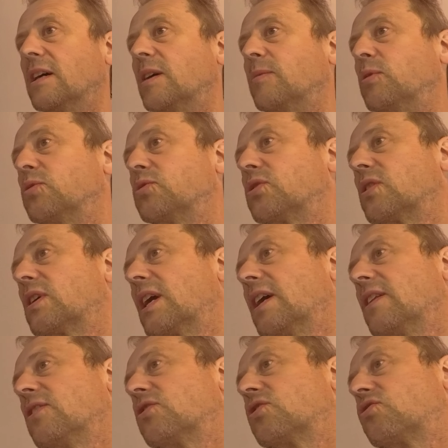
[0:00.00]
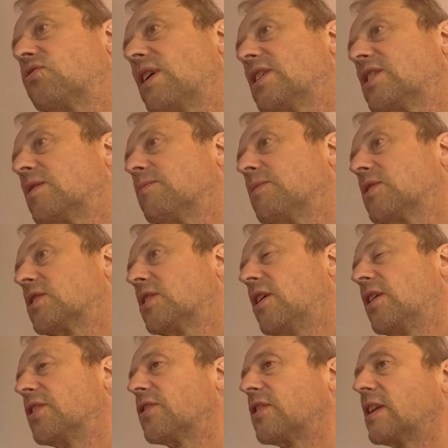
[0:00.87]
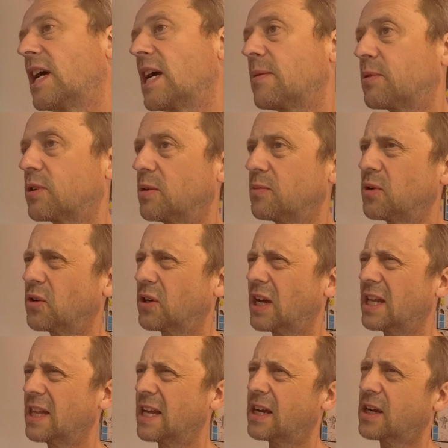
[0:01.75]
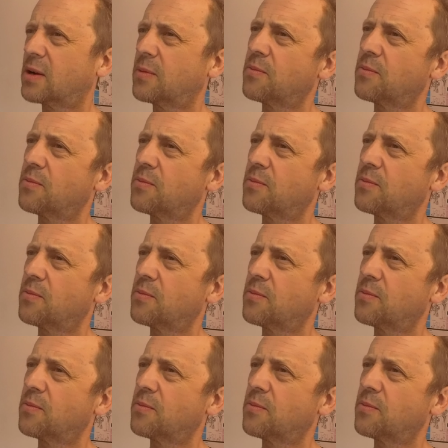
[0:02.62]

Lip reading: I'm also getting the stretch up the side of the neck, but I'm not getting that